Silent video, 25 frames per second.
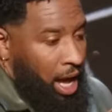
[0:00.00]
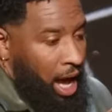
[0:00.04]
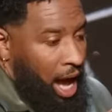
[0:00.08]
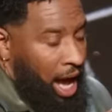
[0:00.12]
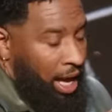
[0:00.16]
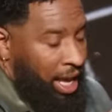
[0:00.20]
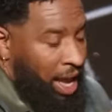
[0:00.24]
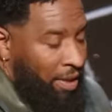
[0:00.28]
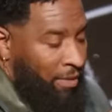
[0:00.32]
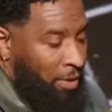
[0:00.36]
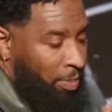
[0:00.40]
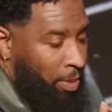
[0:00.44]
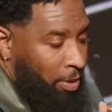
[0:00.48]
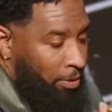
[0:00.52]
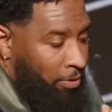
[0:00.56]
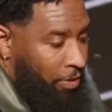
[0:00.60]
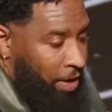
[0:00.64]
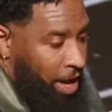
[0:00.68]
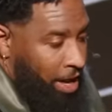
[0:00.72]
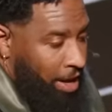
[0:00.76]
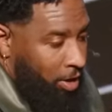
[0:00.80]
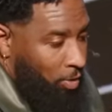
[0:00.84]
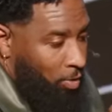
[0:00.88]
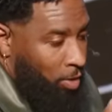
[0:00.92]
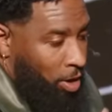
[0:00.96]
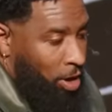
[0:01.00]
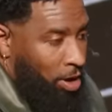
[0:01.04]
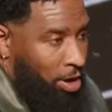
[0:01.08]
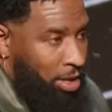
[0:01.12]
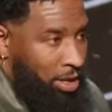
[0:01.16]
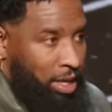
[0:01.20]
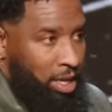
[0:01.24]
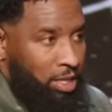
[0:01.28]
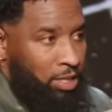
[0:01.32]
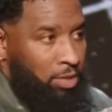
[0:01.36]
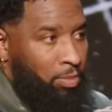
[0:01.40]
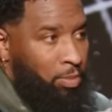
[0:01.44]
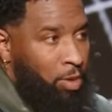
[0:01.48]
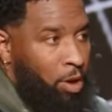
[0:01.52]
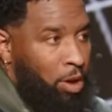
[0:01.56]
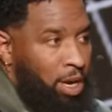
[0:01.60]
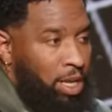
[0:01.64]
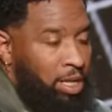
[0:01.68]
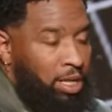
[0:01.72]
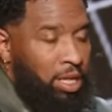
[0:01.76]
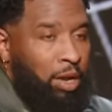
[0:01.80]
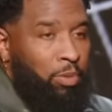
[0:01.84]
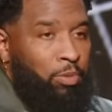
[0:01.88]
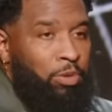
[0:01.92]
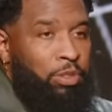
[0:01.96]
I gave a prophetic word this morning.
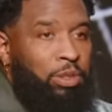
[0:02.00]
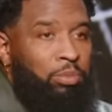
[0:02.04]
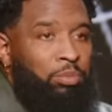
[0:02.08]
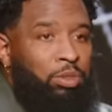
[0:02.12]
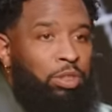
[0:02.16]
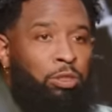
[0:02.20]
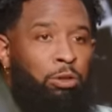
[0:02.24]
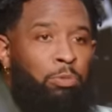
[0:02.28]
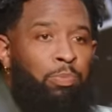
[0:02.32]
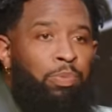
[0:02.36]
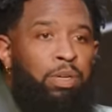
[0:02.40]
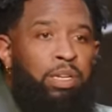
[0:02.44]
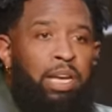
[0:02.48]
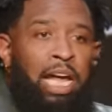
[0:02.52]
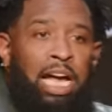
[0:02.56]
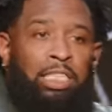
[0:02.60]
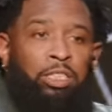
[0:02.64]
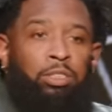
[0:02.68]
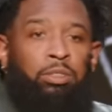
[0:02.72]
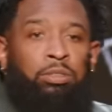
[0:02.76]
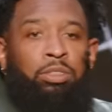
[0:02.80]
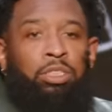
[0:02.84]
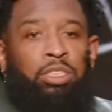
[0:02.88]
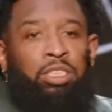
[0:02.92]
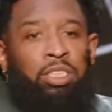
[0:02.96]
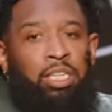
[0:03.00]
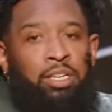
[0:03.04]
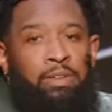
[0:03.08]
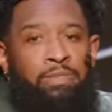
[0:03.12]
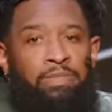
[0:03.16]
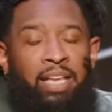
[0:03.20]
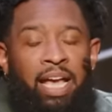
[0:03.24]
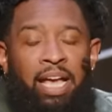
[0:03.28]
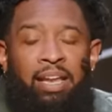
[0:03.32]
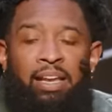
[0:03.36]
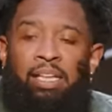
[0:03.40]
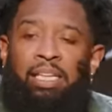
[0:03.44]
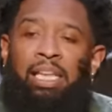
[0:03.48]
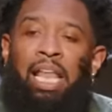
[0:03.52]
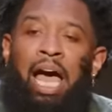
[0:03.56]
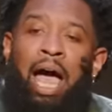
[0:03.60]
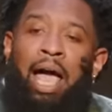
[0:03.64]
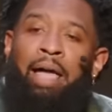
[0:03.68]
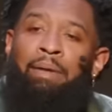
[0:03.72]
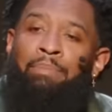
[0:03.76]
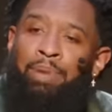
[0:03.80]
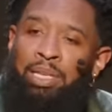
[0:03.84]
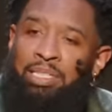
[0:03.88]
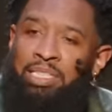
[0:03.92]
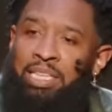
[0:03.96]
There were some supernatural shifts and
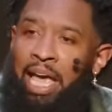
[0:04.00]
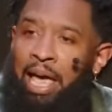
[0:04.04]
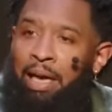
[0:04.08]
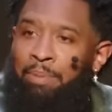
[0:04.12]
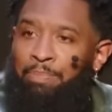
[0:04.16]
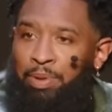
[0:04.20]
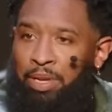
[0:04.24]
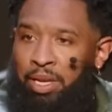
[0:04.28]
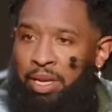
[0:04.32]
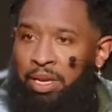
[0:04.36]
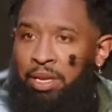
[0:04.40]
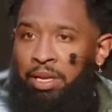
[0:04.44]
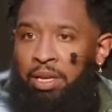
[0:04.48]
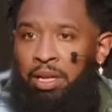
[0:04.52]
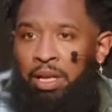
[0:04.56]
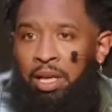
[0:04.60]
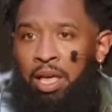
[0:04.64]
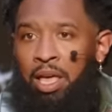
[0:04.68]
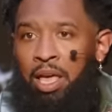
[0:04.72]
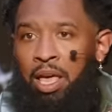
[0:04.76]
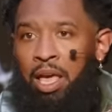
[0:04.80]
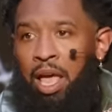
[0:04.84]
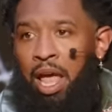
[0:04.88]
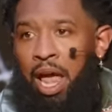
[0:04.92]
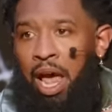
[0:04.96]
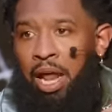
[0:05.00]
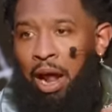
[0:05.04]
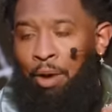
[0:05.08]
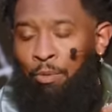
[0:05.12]
alignments happening. And